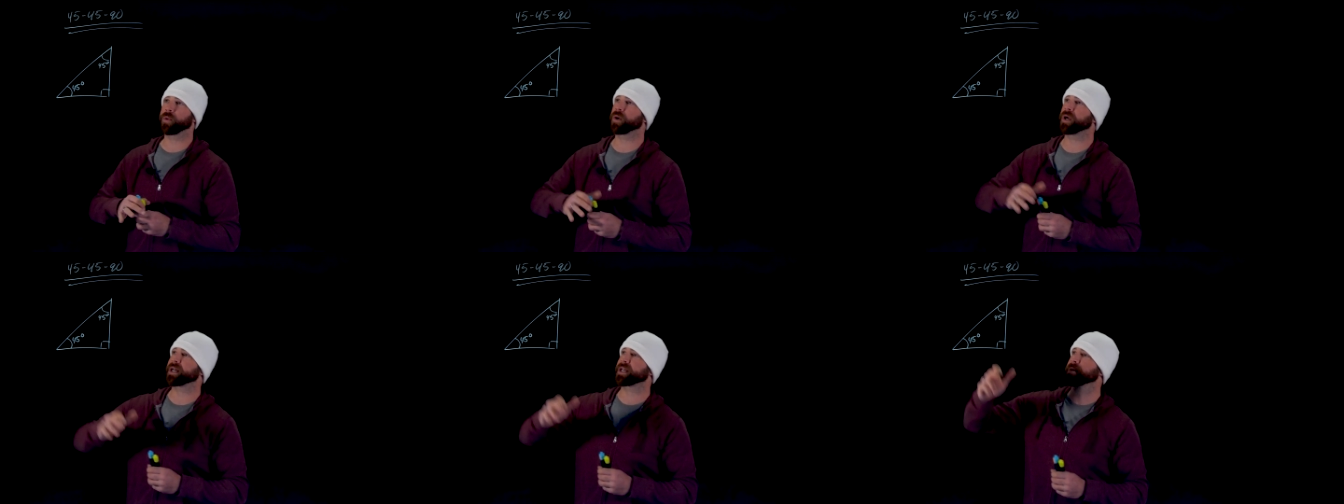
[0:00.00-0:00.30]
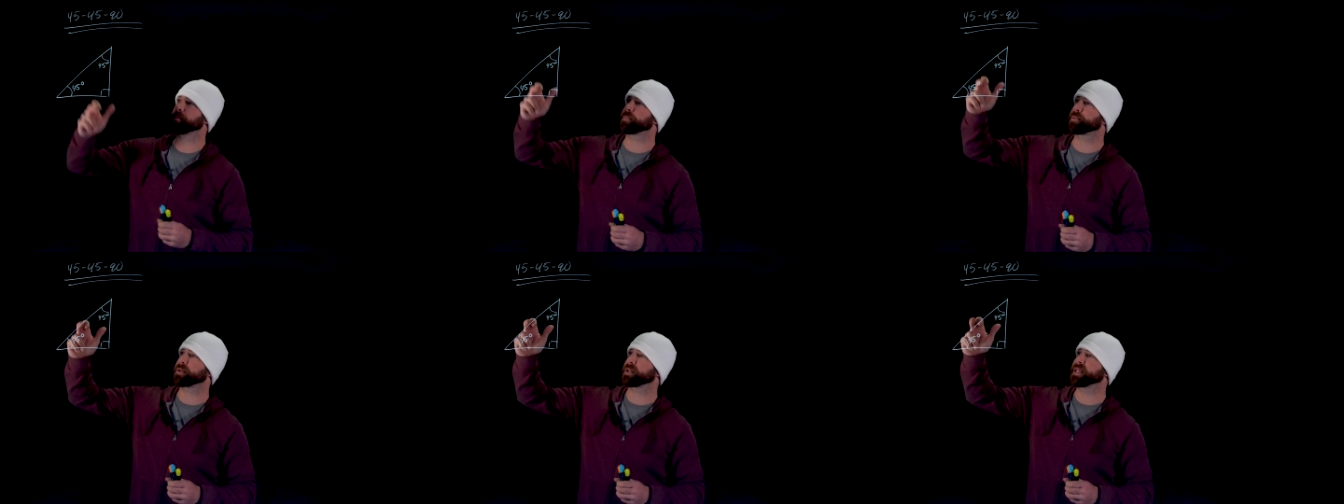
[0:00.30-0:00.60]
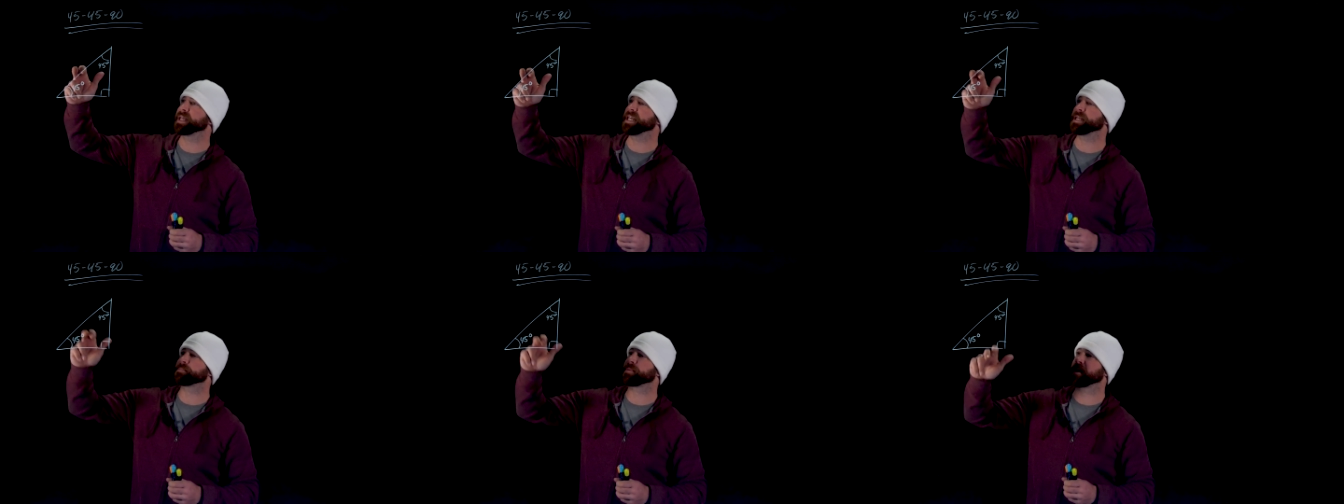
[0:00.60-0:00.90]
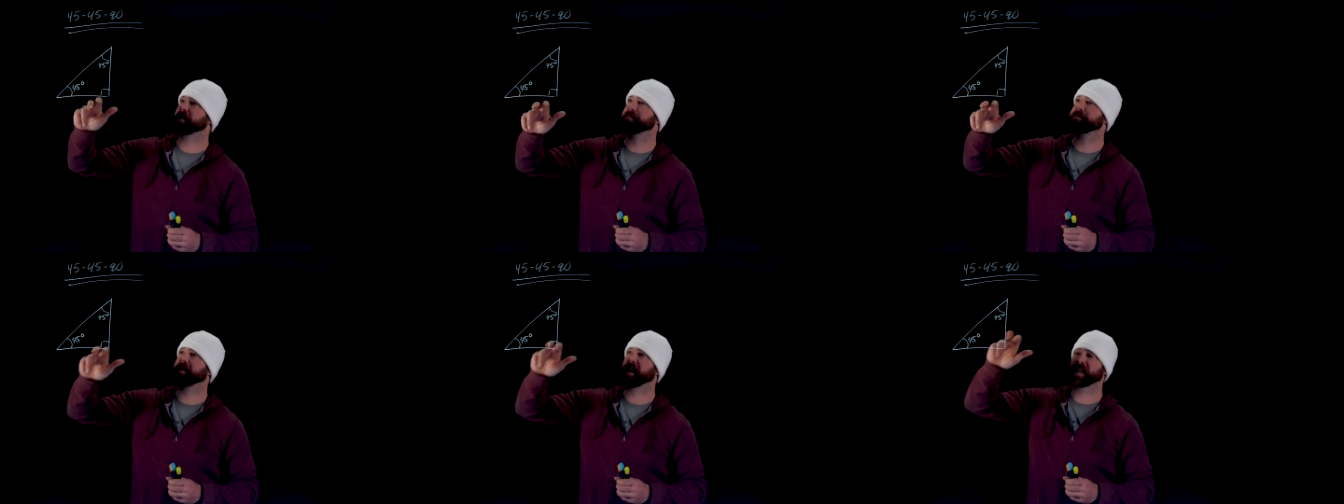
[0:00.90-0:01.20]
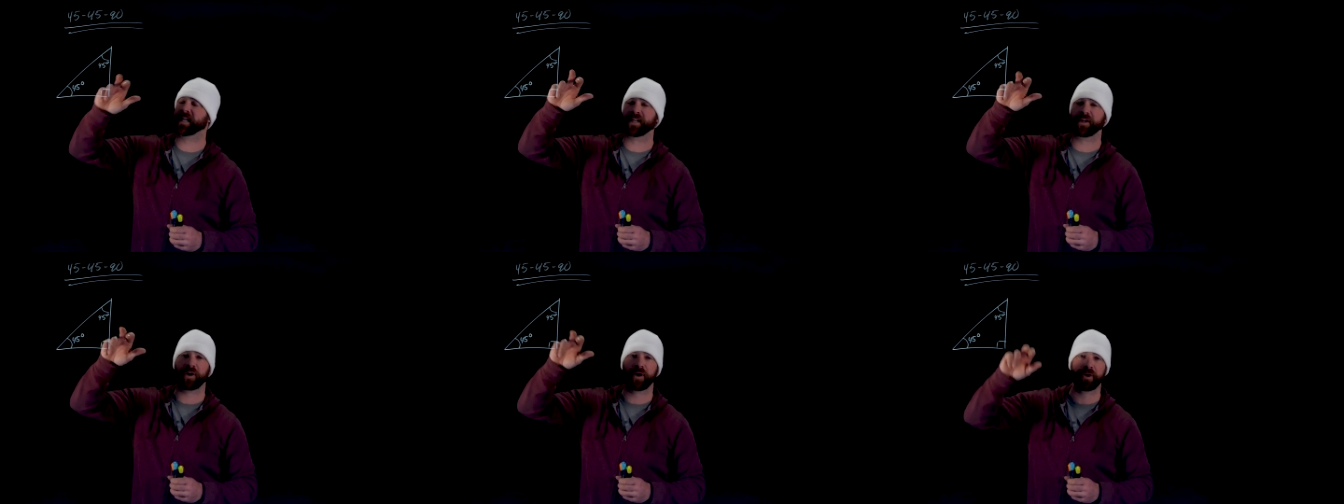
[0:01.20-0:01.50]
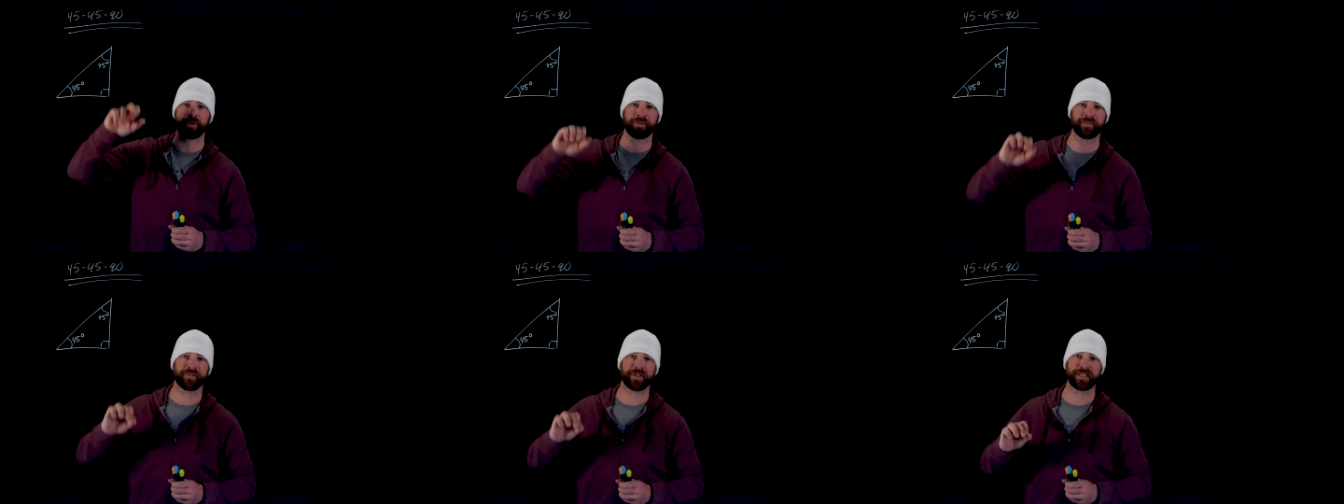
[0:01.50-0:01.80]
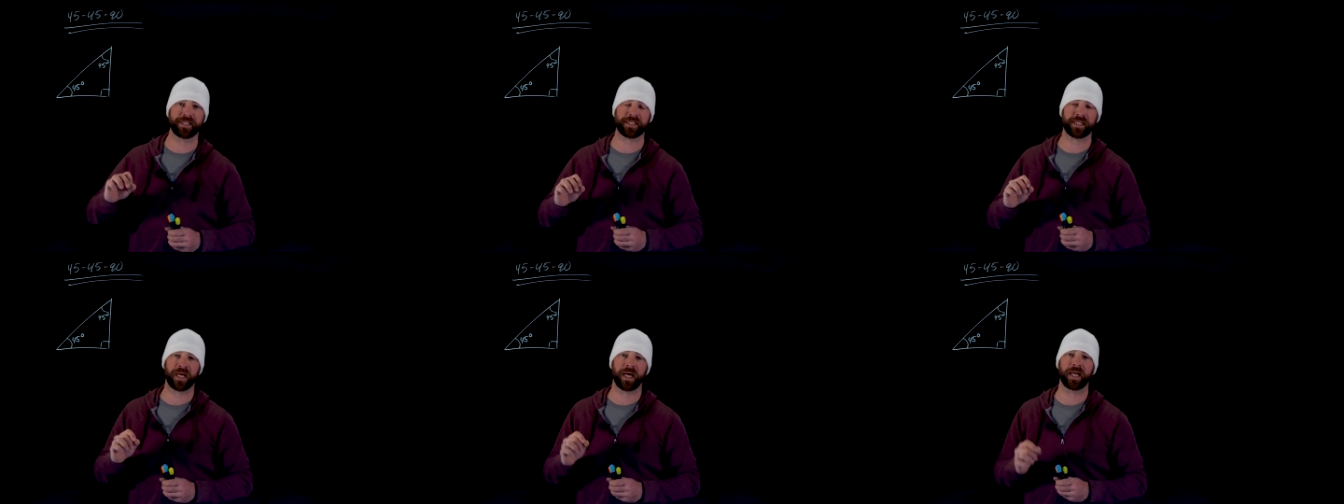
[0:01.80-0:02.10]
We want to complete by finding all of
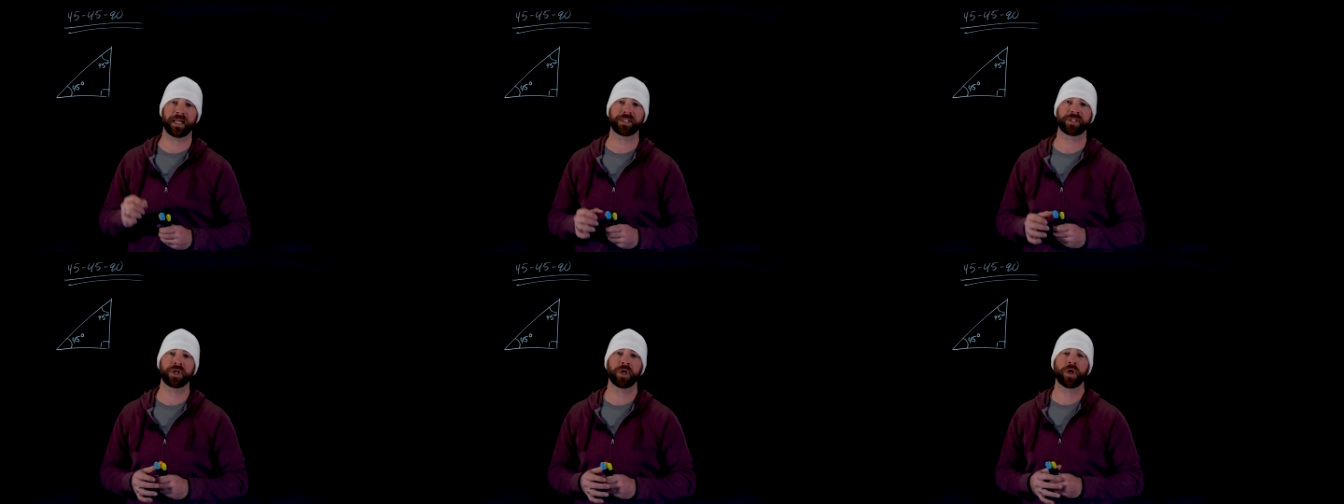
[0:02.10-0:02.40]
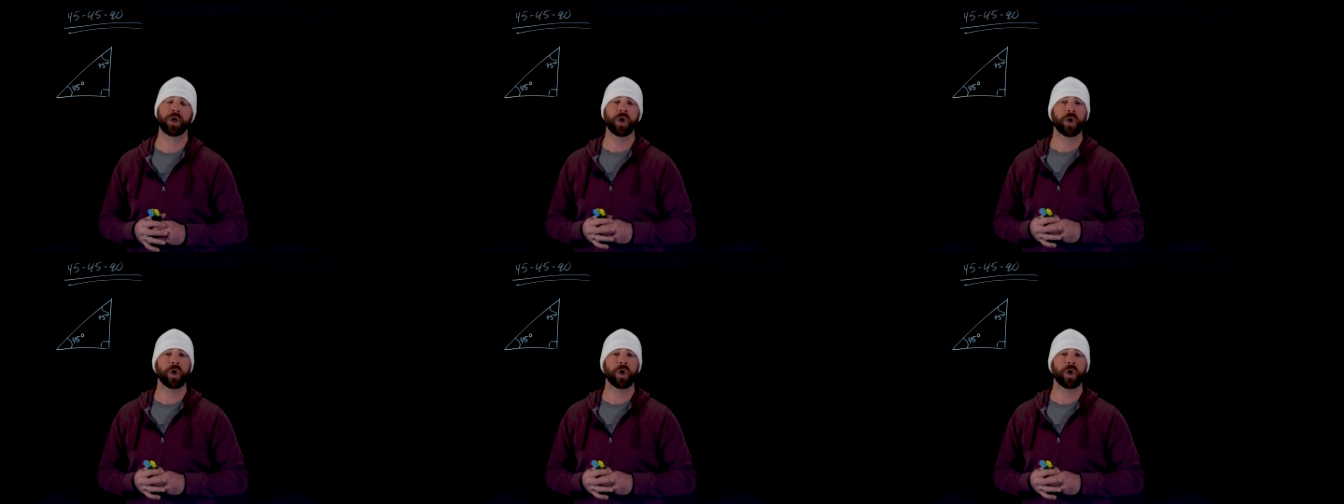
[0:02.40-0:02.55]
these sides.